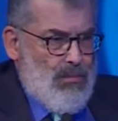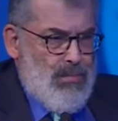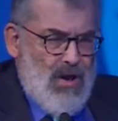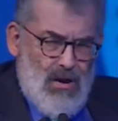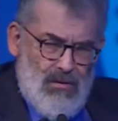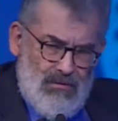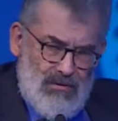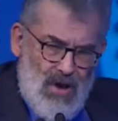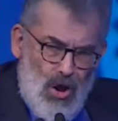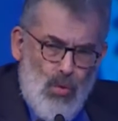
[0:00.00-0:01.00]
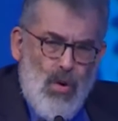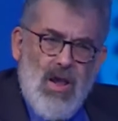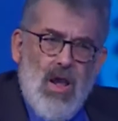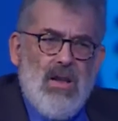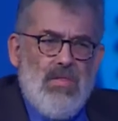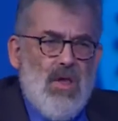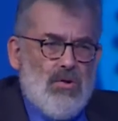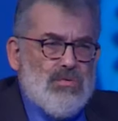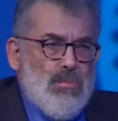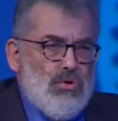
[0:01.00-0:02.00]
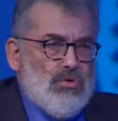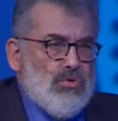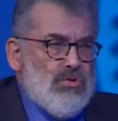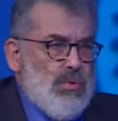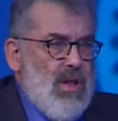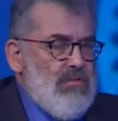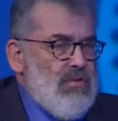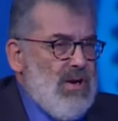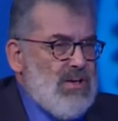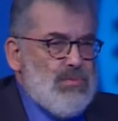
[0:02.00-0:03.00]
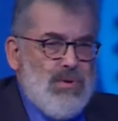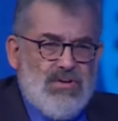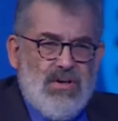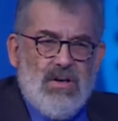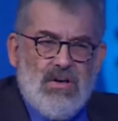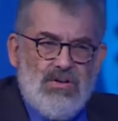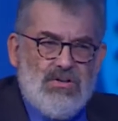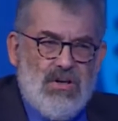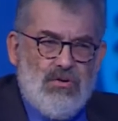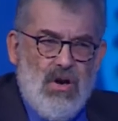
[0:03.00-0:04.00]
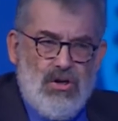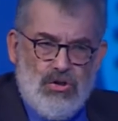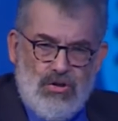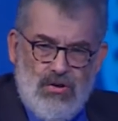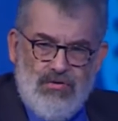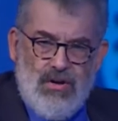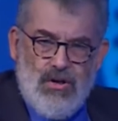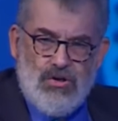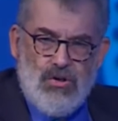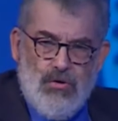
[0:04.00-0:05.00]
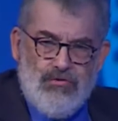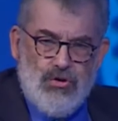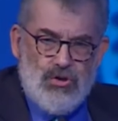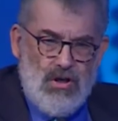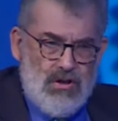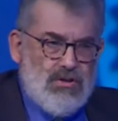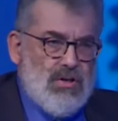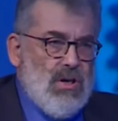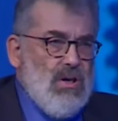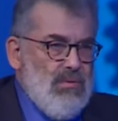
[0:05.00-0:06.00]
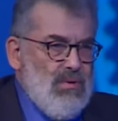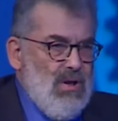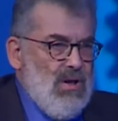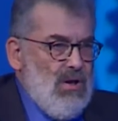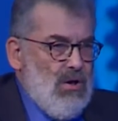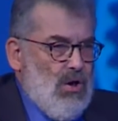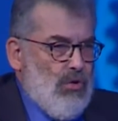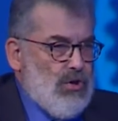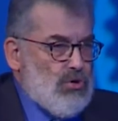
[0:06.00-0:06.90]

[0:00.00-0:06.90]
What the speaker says: But nowhere in those models do we have very explicit consideration of the issue of fragility or the